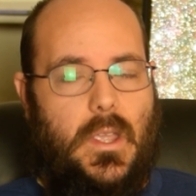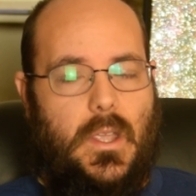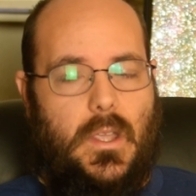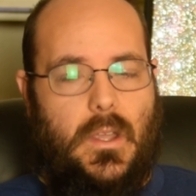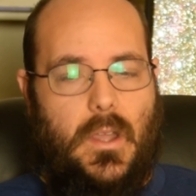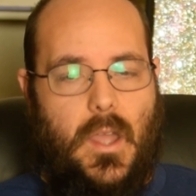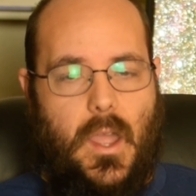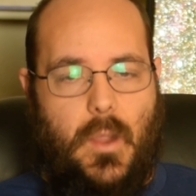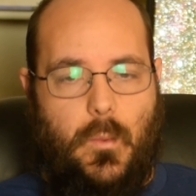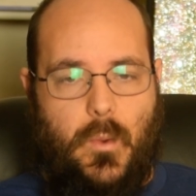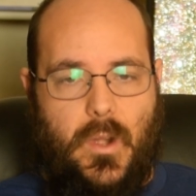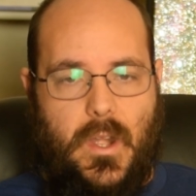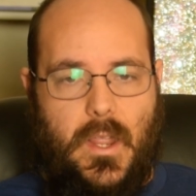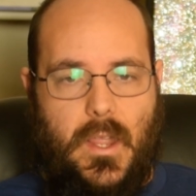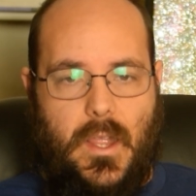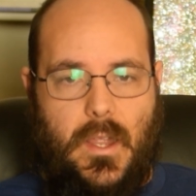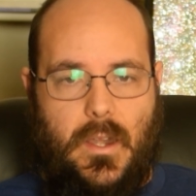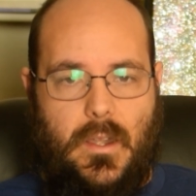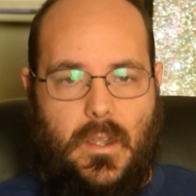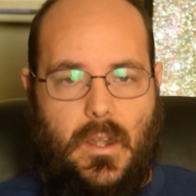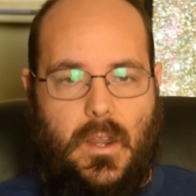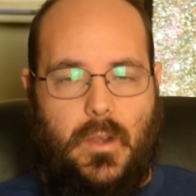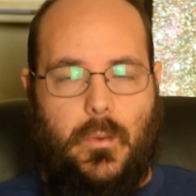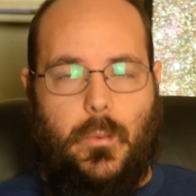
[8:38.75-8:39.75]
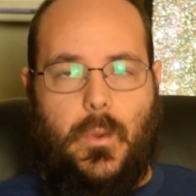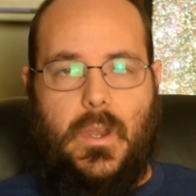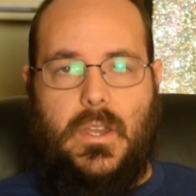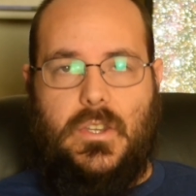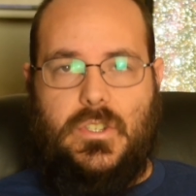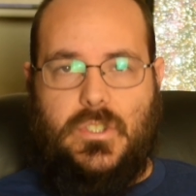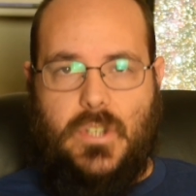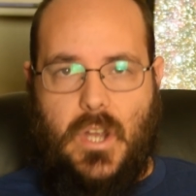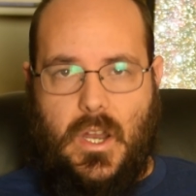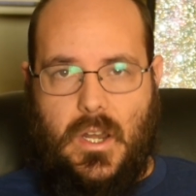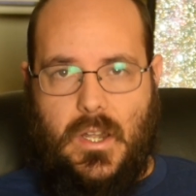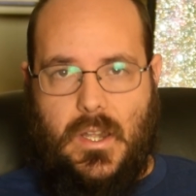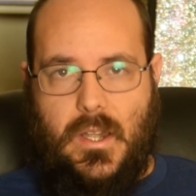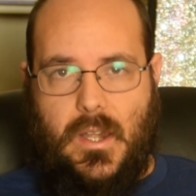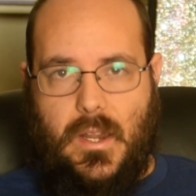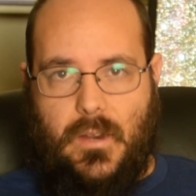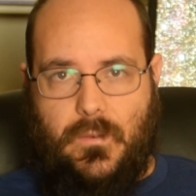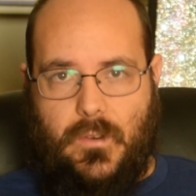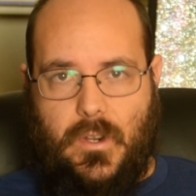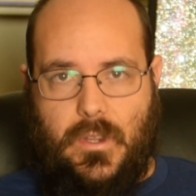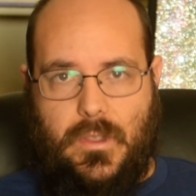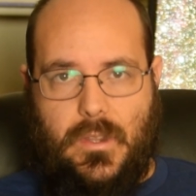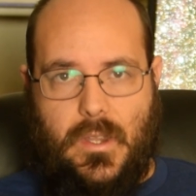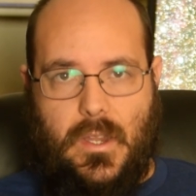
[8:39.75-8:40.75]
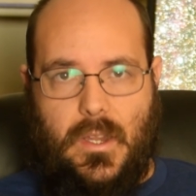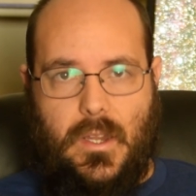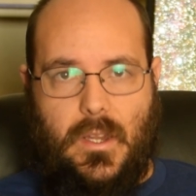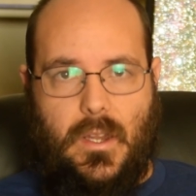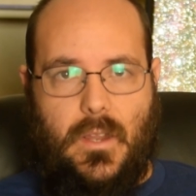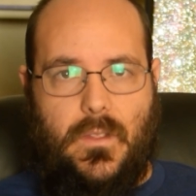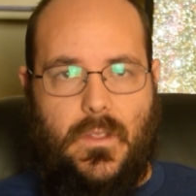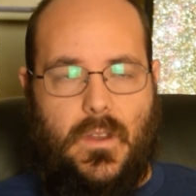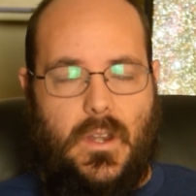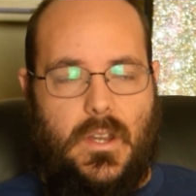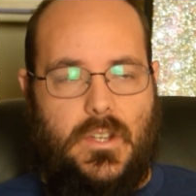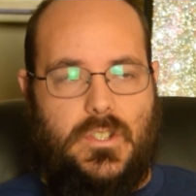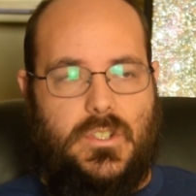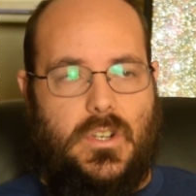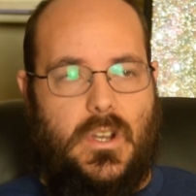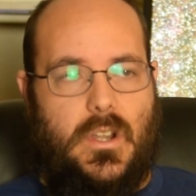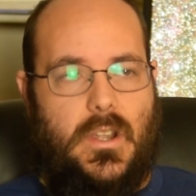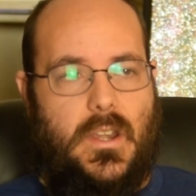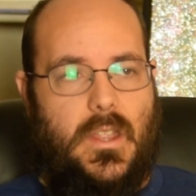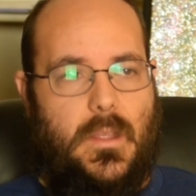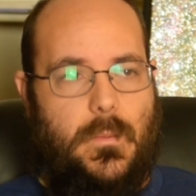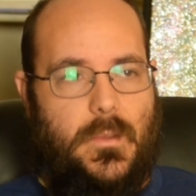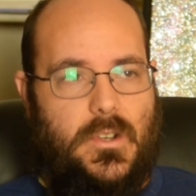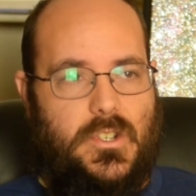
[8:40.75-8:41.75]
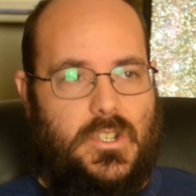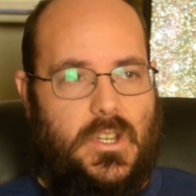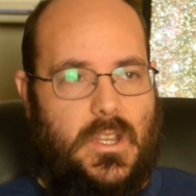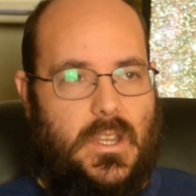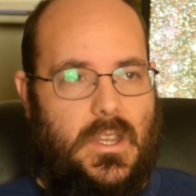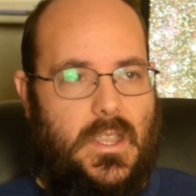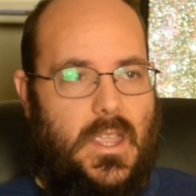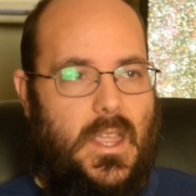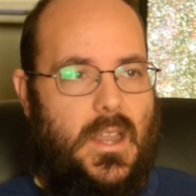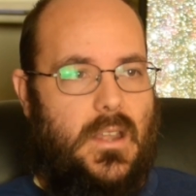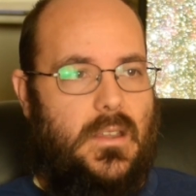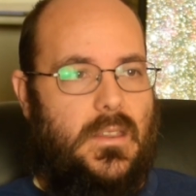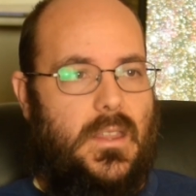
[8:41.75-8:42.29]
I went ahead and I restarted everything, and then I started imaging again.